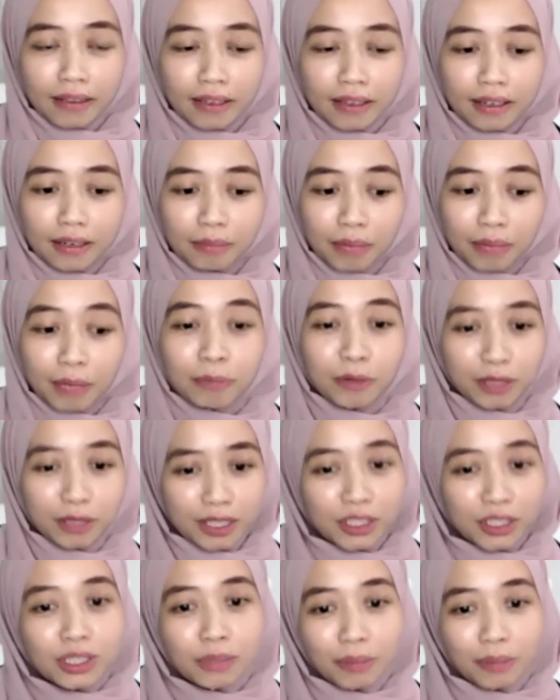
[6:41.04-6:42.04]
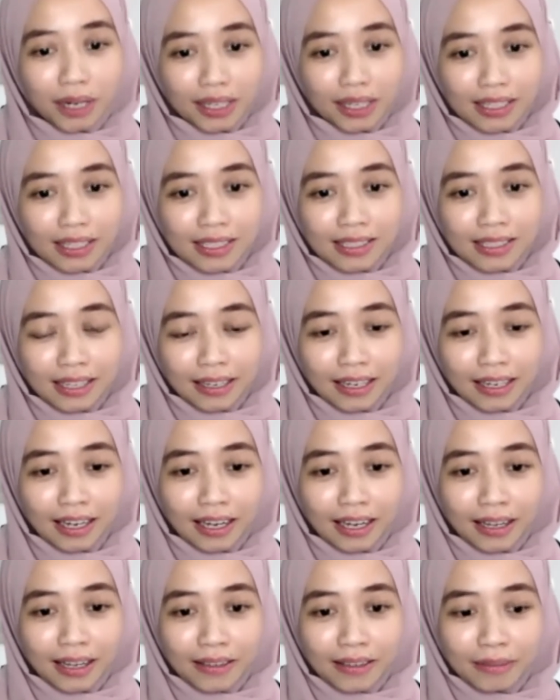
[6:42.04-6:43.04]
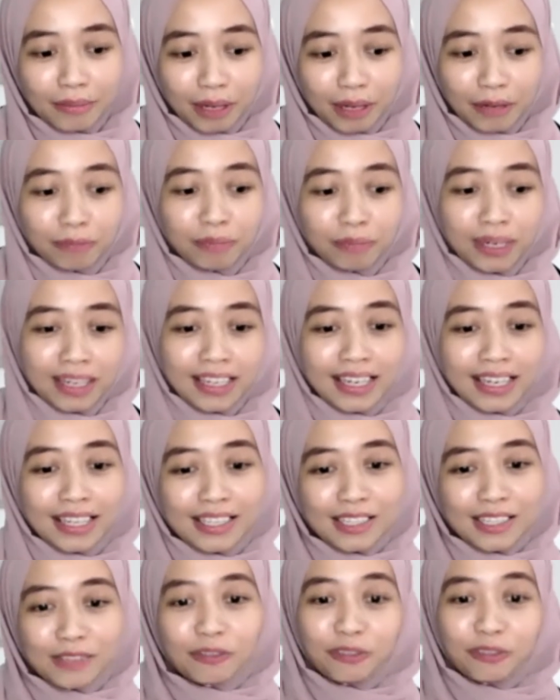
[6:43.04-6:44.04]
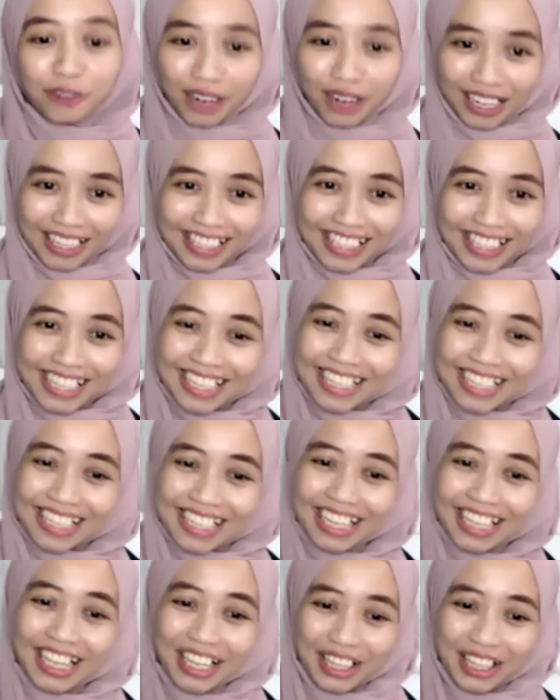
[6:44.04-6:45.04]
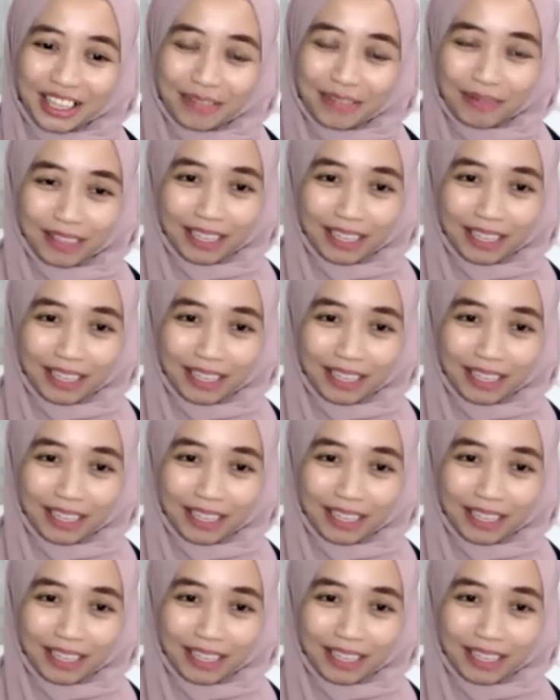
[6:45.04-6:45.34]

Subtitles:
my potential buyers, like other my cat's friends, the